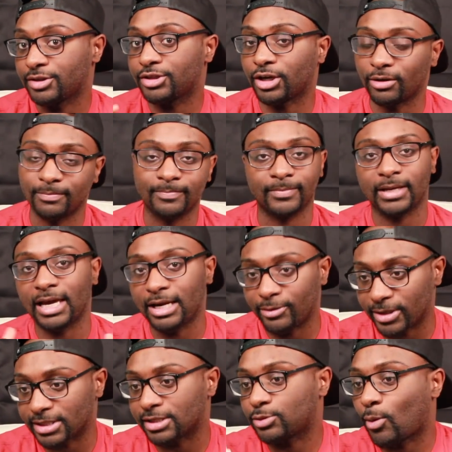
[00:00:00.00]
So
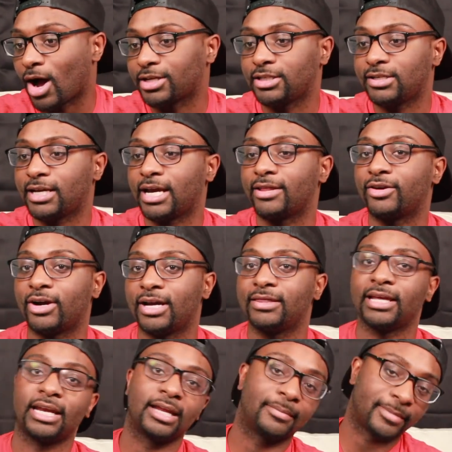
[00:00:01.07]
anyways, let's watch it together, and
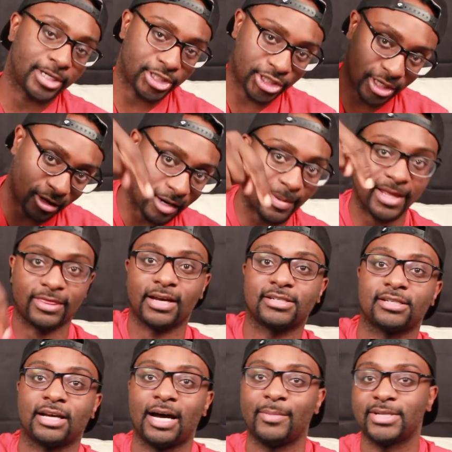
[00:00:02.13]
then I'm going to share all my
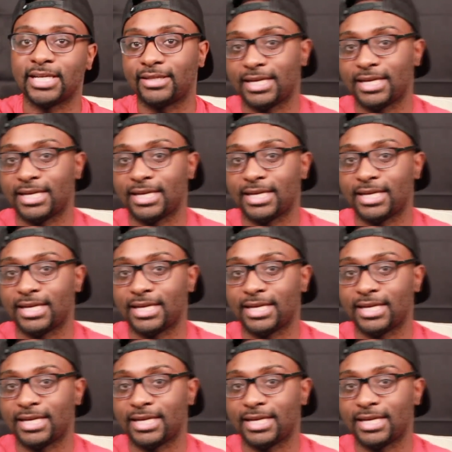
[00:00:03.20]
thoughts and comments